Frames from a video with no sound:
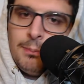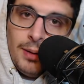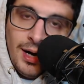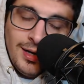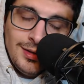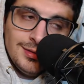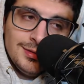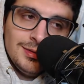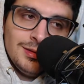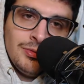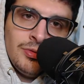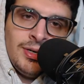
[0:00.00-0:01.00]
But
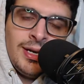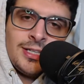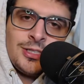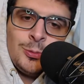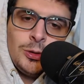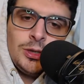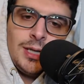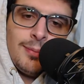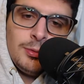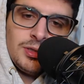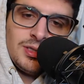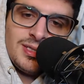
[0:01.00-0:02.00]
the Knicks were
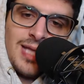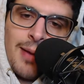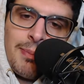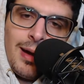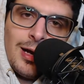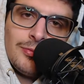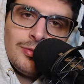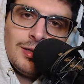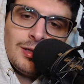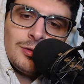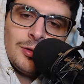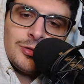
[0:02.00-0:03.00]
able to snap out of it
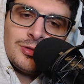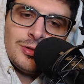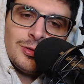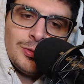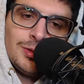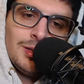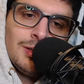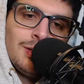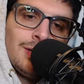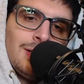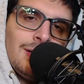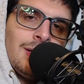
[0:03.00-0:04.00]
and close the door.
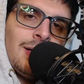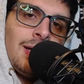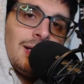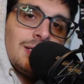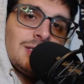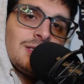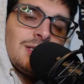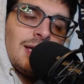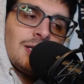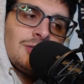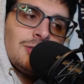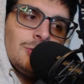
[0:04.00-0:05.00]
And it's
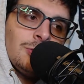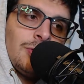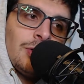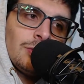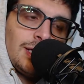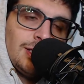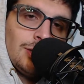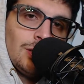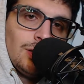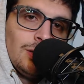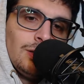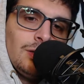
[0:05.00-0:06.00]
thanks to their
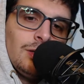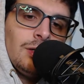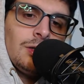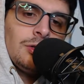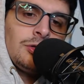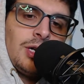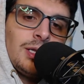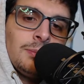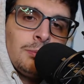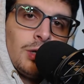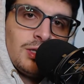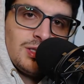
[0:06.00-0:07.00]
leader,
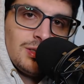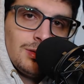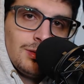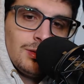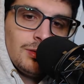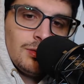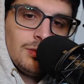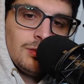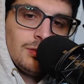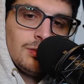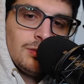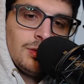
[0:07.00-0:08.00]
Jalen Brunson,
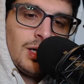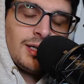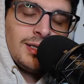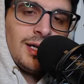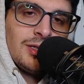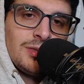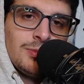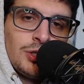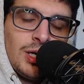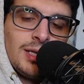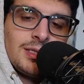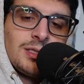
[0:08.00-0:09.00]
knocking down some
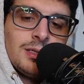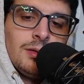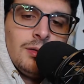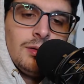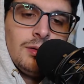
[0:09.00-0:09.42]
shots.